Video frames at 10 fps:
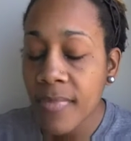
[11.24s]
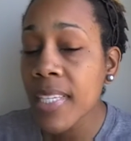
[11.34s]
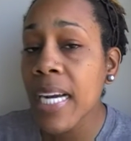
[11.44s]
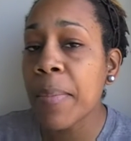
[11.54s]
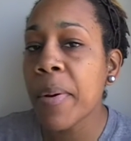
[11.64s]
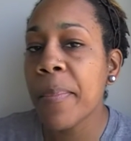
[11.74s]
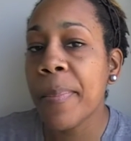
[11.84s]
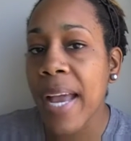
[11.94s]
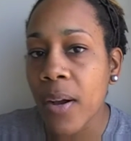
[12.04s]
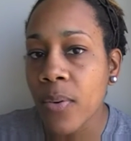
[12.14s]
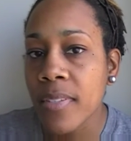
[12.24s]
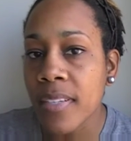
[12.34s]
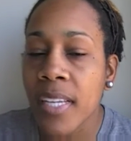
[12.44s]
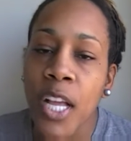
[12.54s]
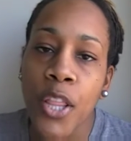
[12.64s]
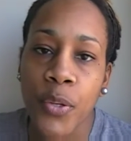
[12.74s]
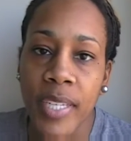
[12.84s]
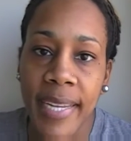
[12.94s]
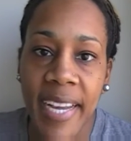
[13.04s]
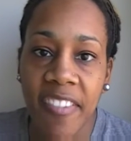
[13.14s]
I'm about
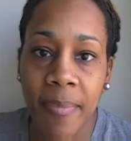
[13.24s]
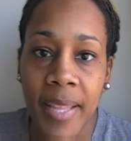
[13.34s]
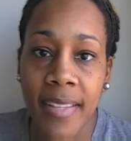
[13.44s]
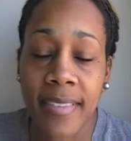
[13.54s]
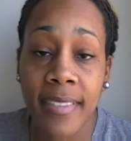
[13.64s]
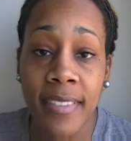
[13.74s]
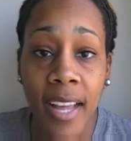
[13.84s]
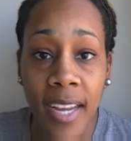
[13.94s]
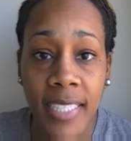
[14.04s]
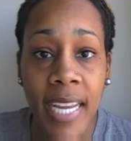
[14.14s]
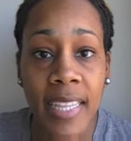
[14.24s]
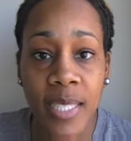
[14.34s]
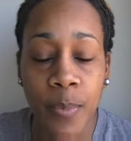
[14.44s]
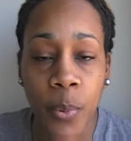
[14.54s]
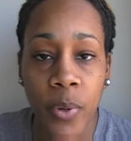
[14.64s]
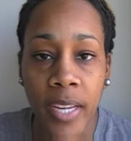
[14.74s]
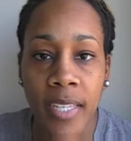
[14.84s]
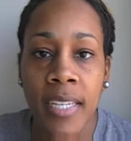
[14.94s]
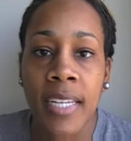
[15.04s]
3.5 months locked at this point,